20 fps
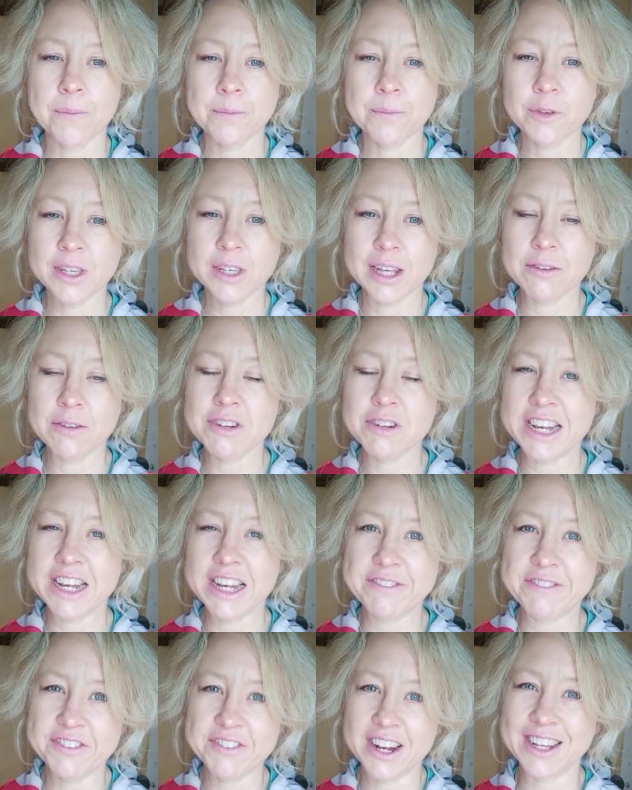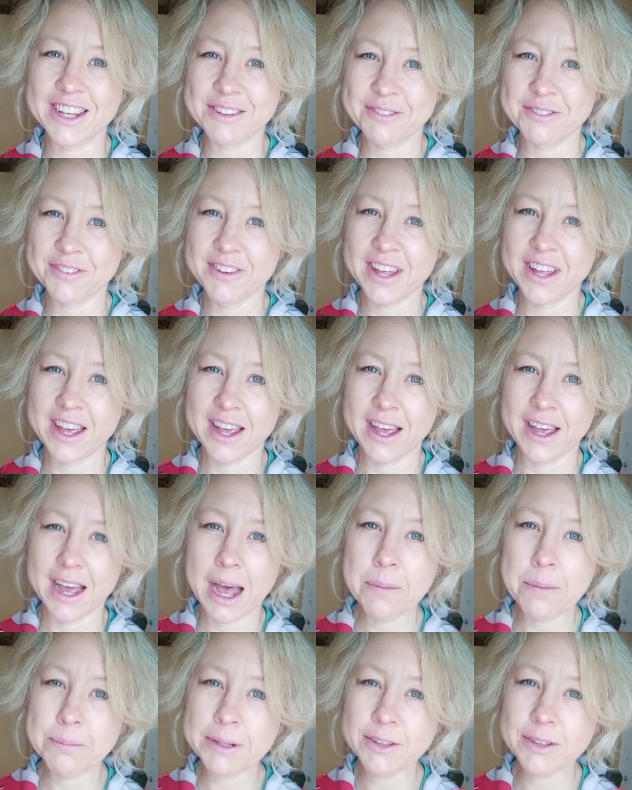you can really feel if
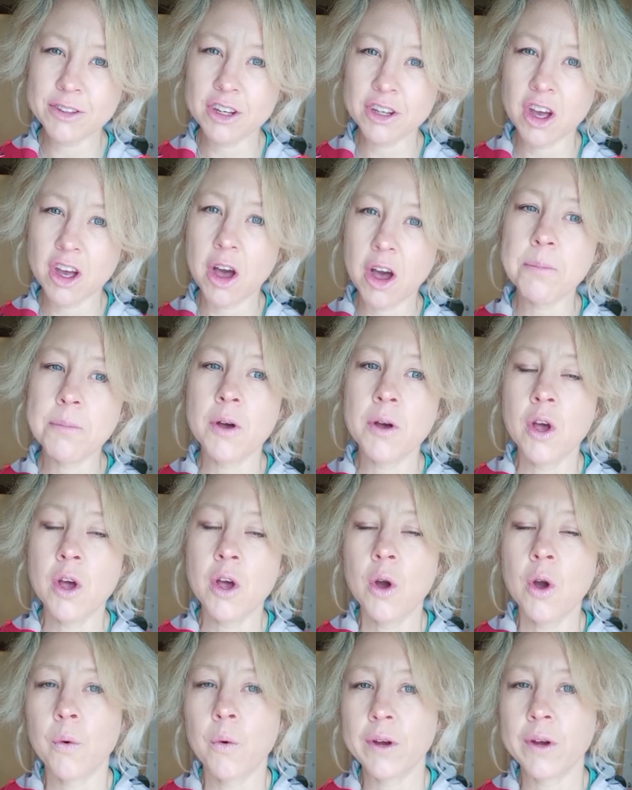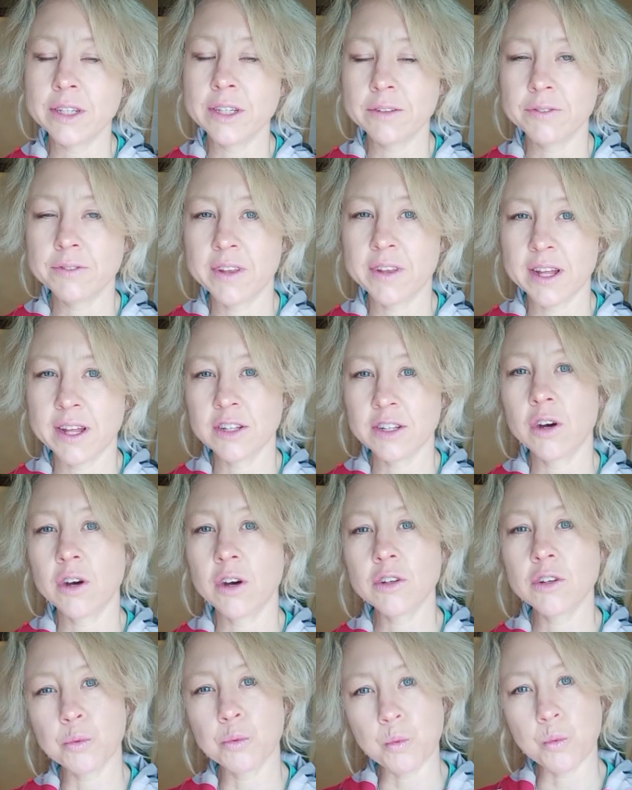they're happy to come or, and if they're
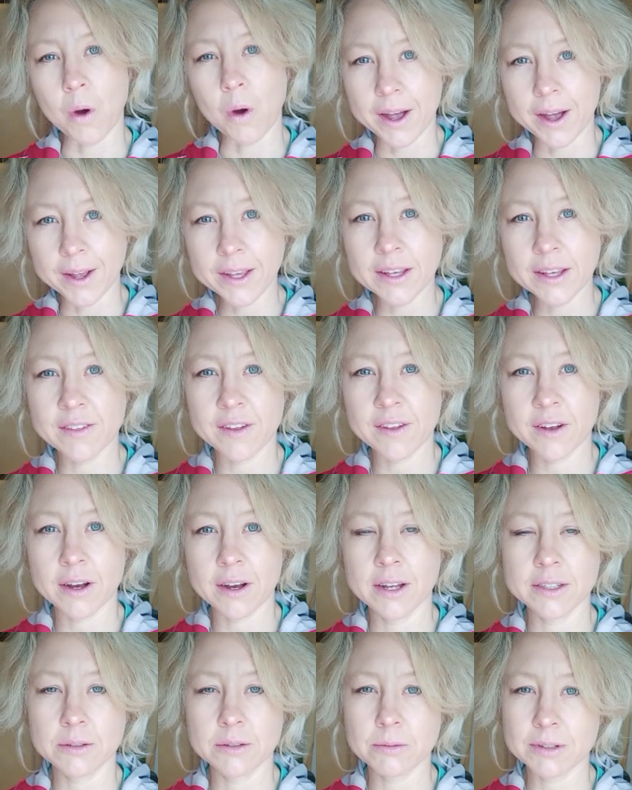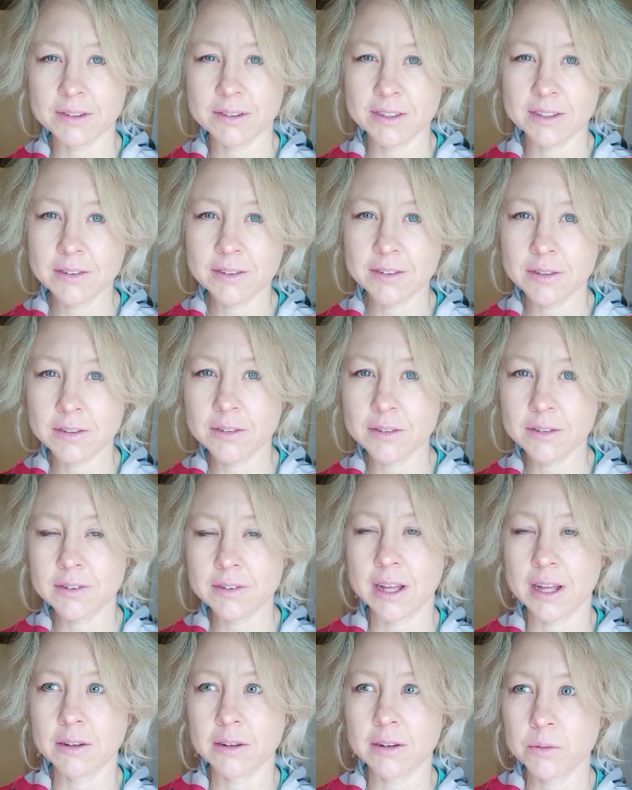not, why? Is there any
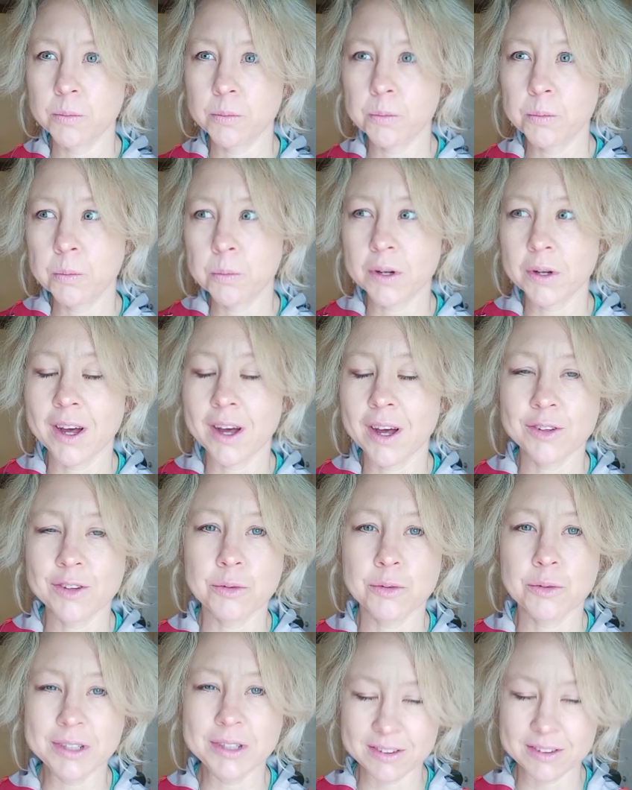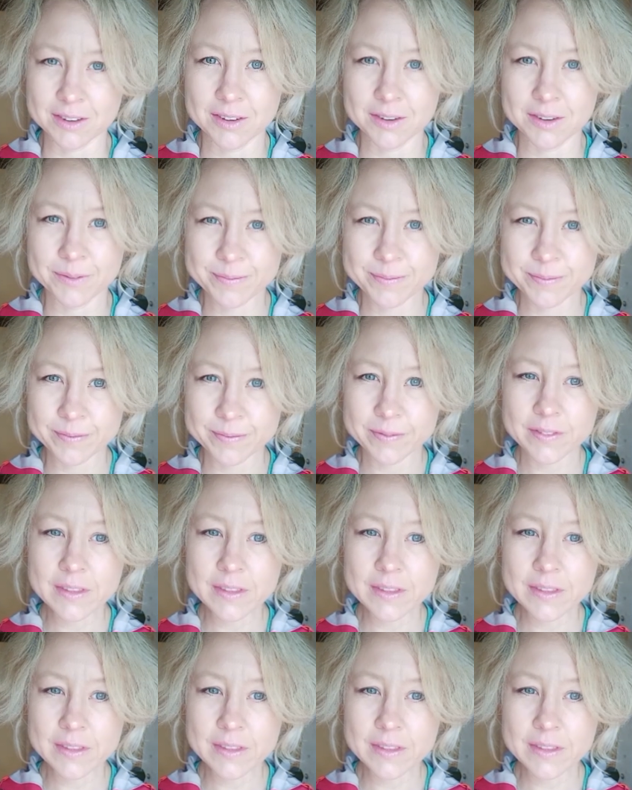resistance and what are the reasons?